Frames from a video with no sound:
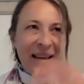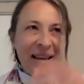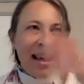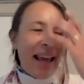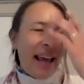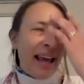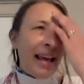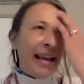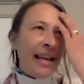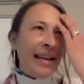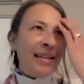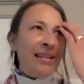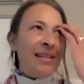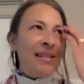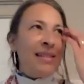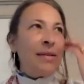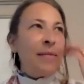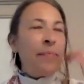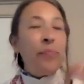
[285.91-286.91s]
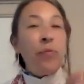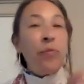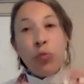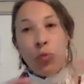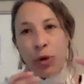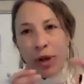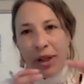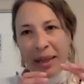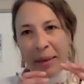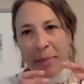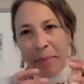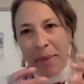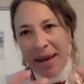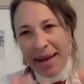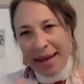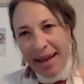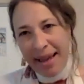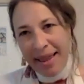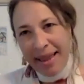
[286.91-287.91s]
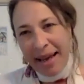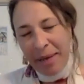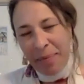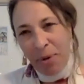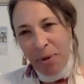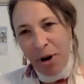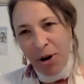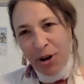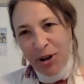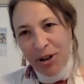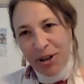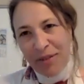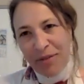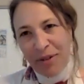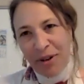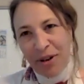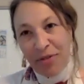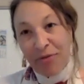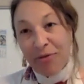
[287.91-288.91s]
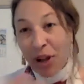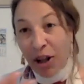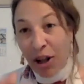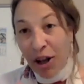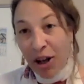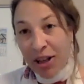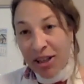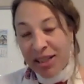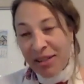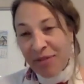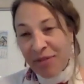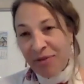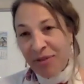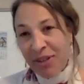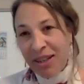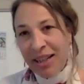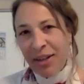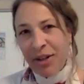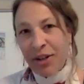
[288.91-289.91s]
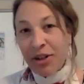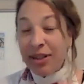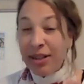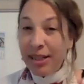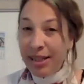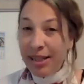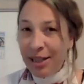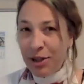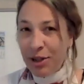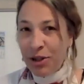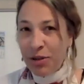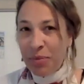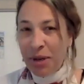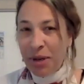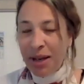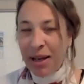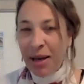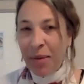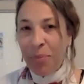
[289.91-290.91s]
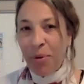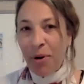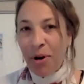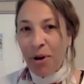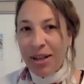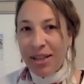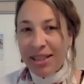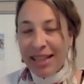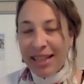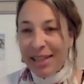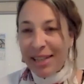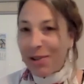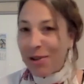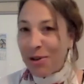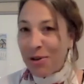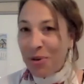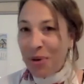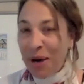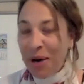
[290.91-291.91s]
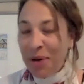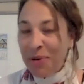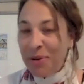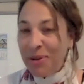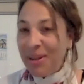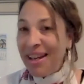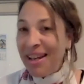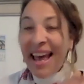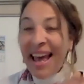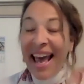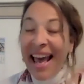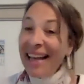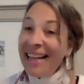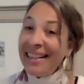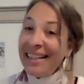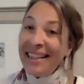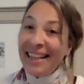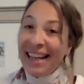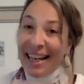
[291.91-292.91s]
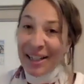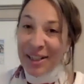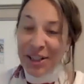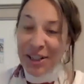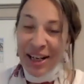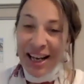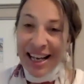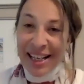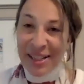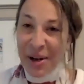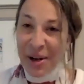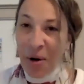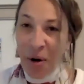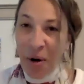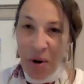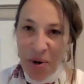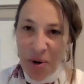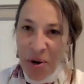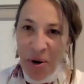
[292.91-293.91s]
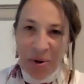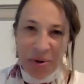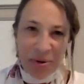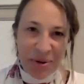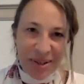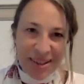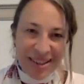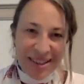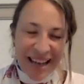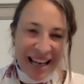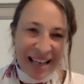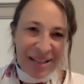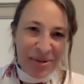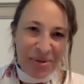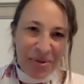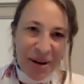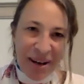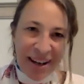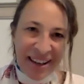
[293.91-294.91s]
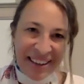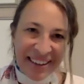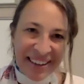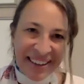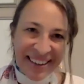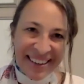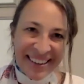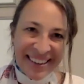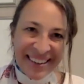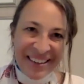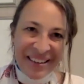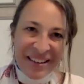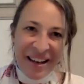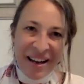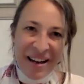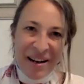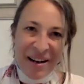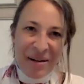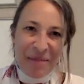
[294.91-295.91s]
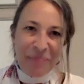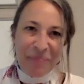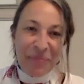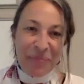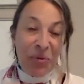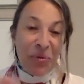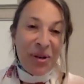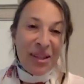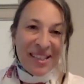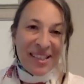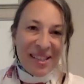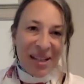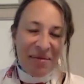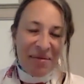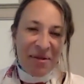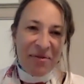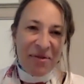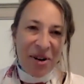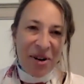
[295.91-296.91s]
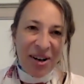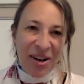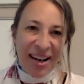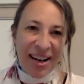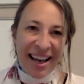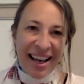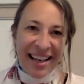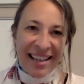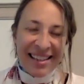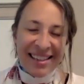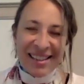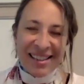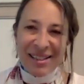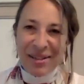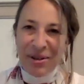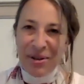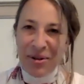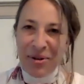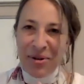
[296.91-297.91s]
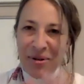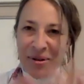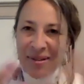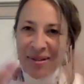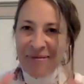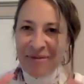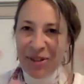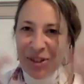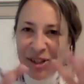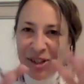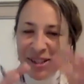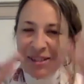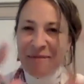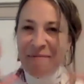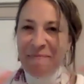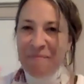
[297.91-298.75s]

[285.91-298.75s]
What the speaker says: and really making that part of our philosophy and our decision-making process throughout, and engaging as a co-host as well with some of our guests. So just